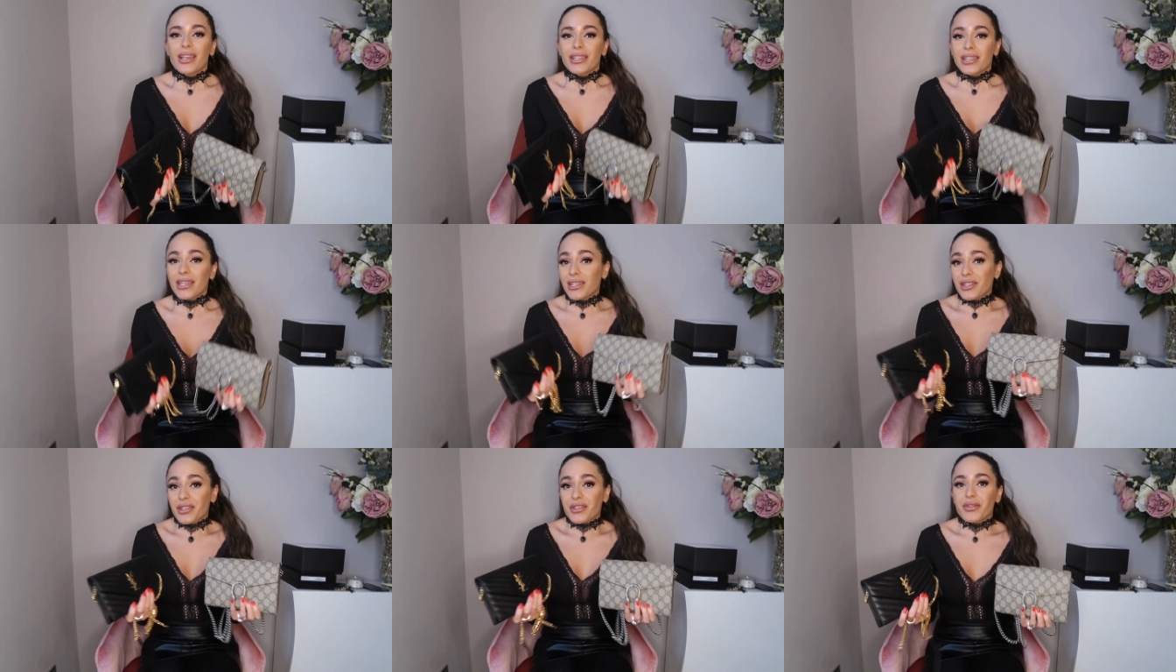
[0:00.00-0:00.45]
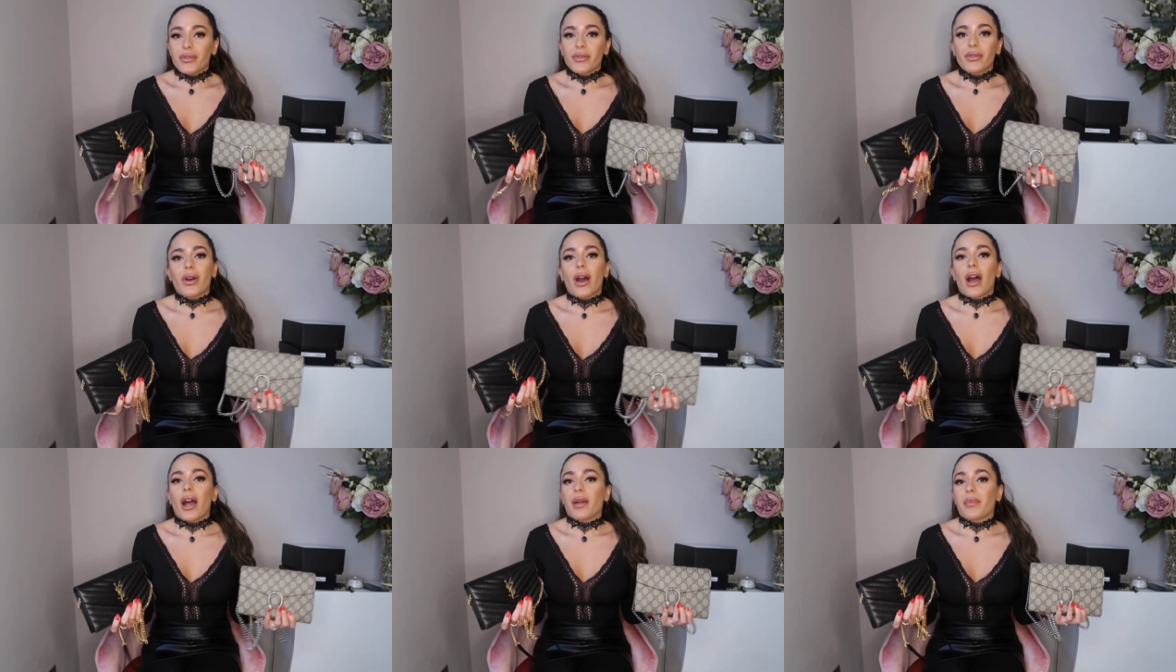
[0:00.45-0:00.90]
These two
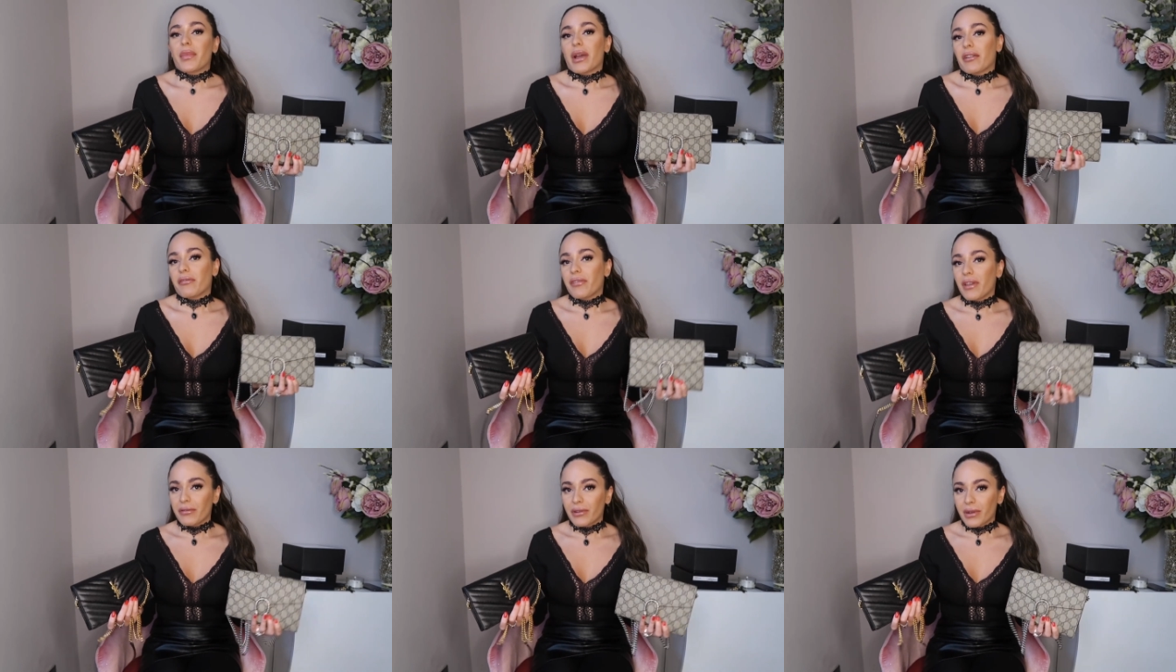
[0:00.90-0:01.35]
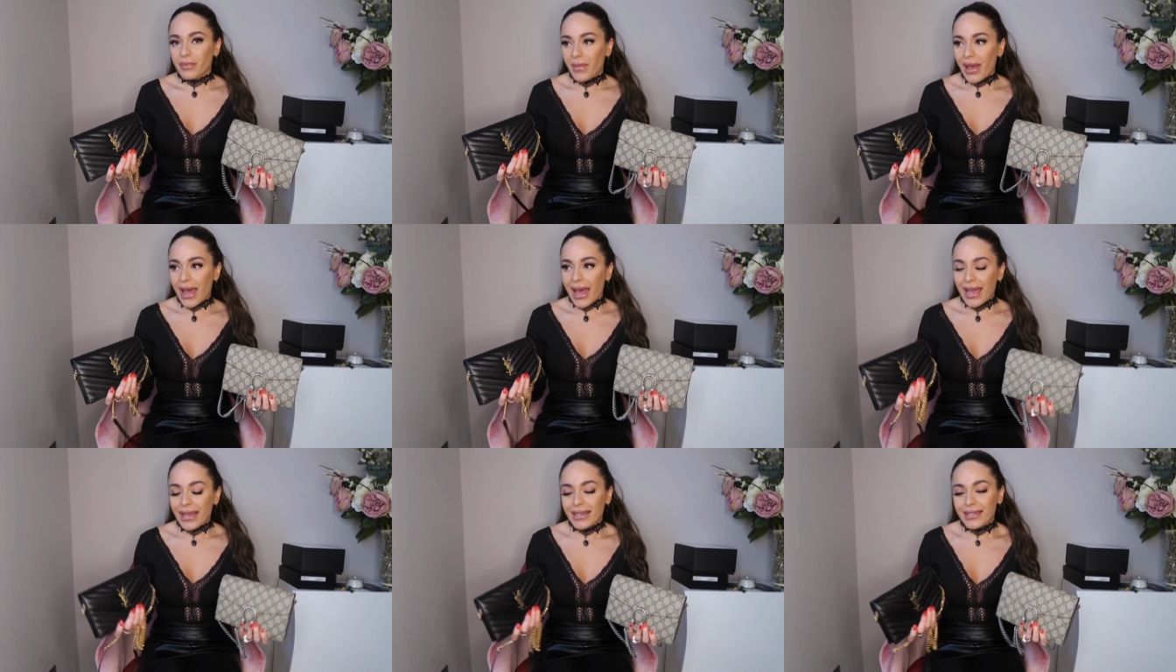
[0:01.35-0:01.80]
are my favorite
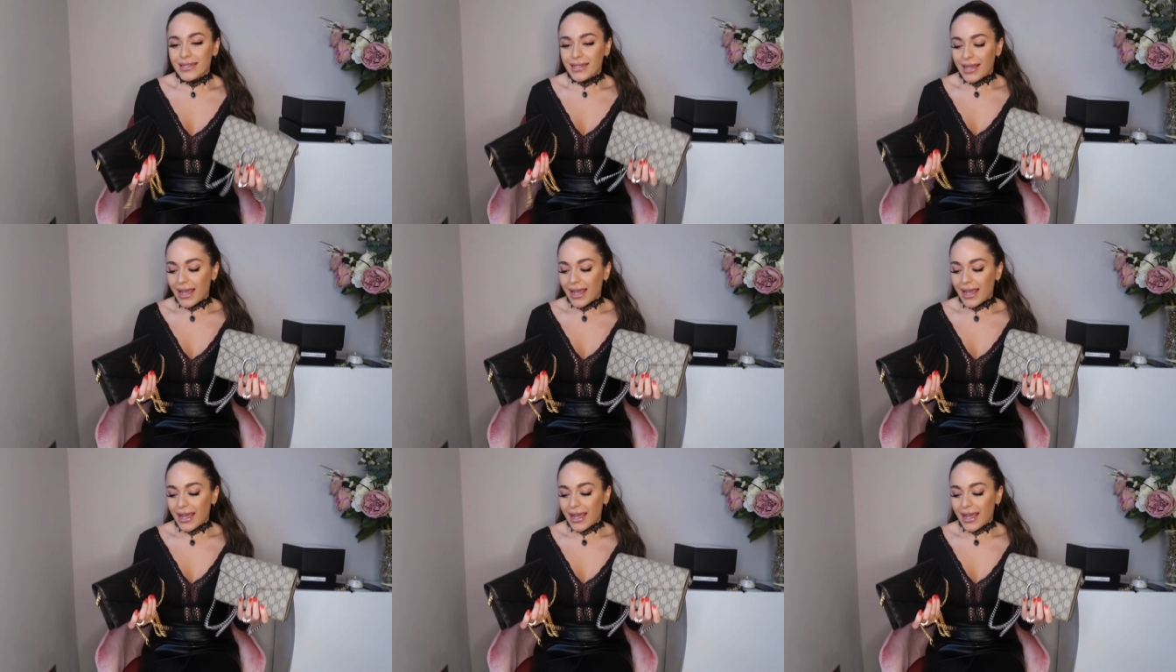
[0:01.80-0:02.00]
bags,